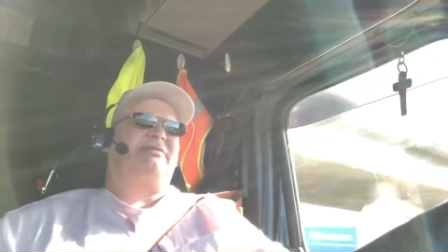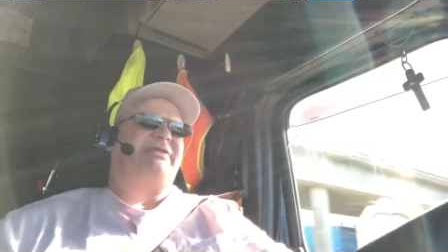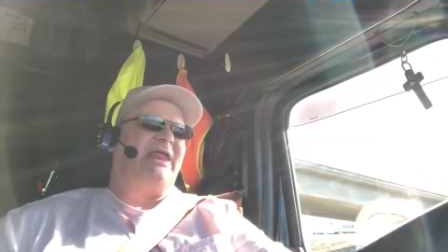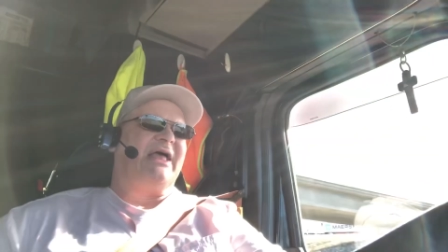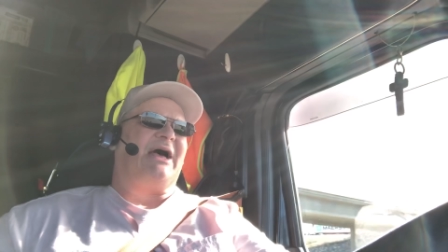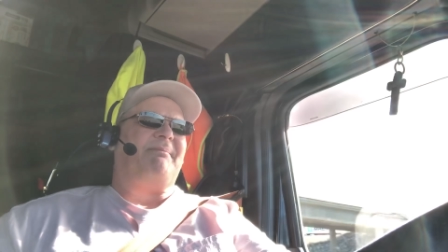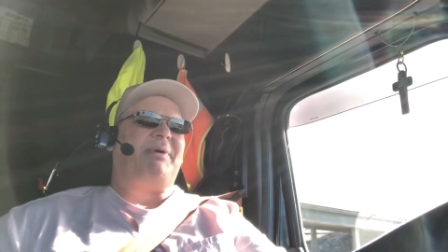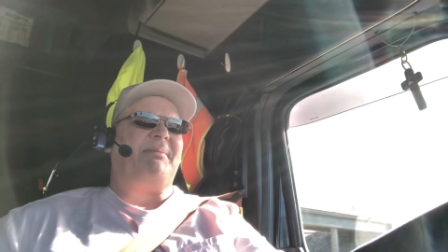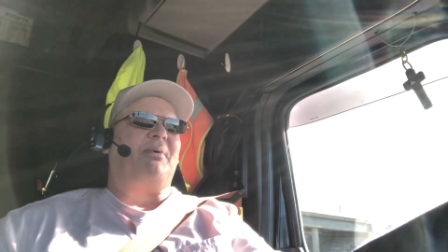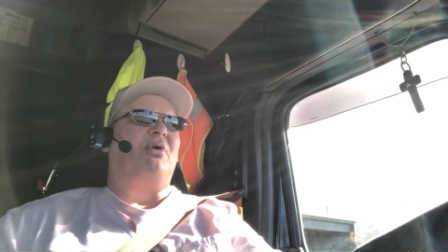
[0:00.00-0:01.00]
that I got
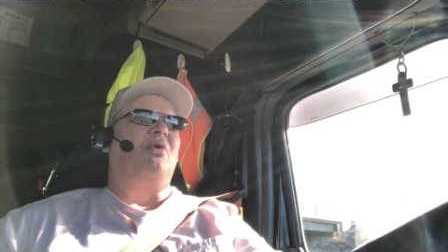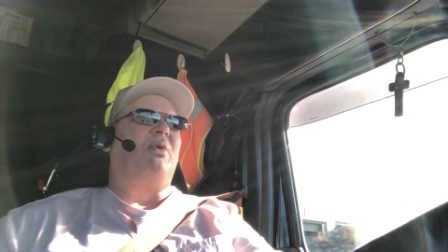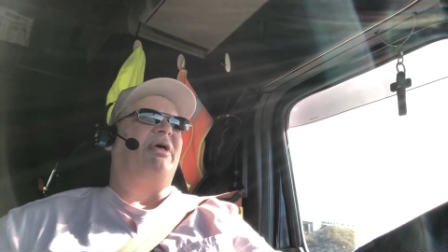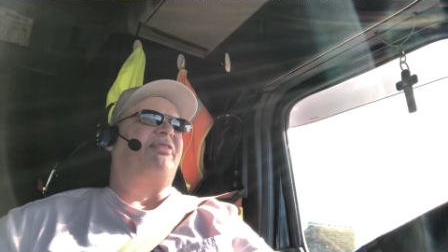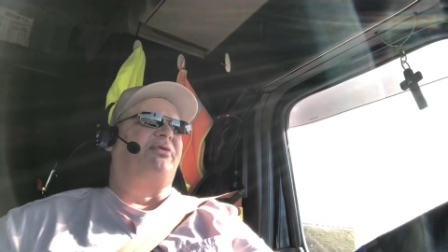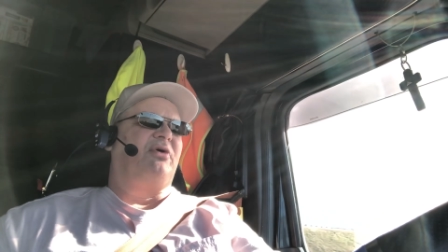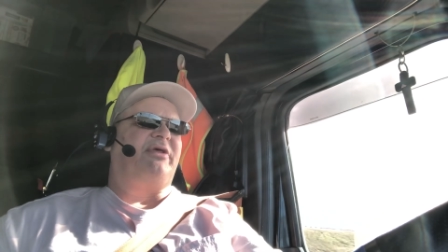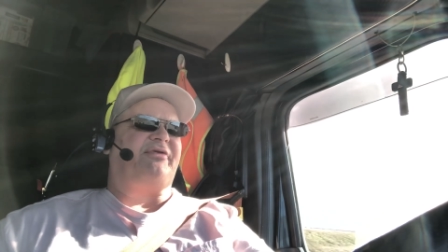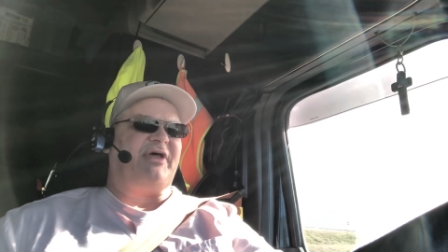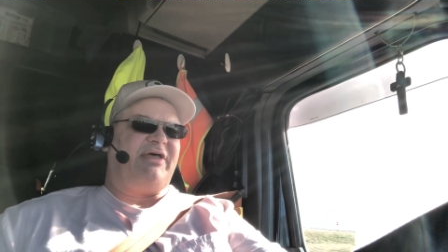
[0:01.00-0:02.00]
people who went through
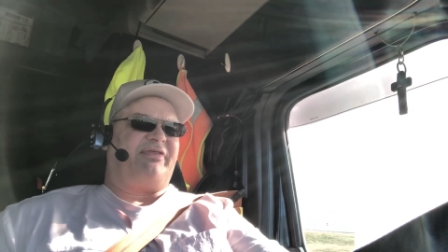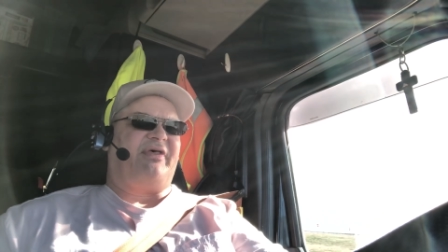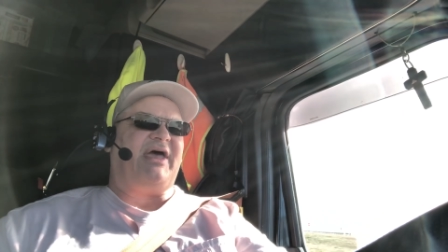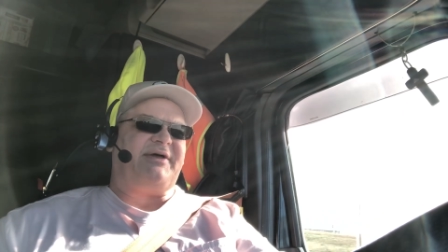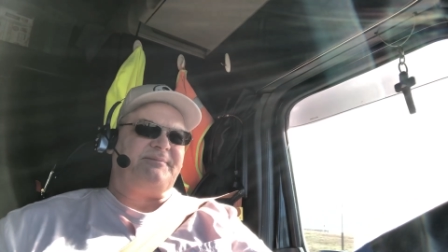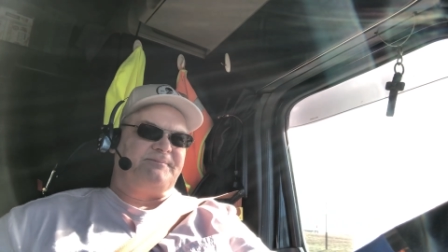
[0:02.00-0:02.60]
the same thing.